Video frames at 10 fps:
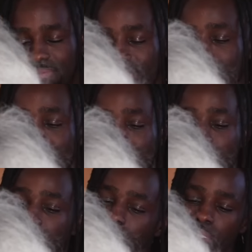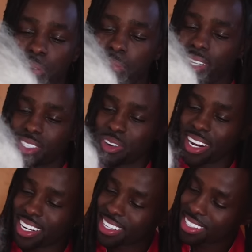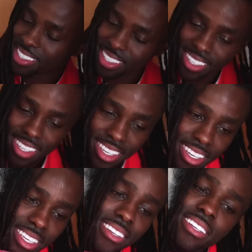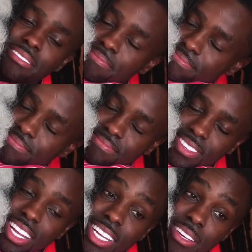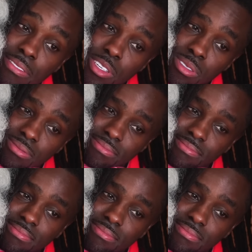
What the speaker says: by. Thank you so much, Granny. Hugging her. I love you.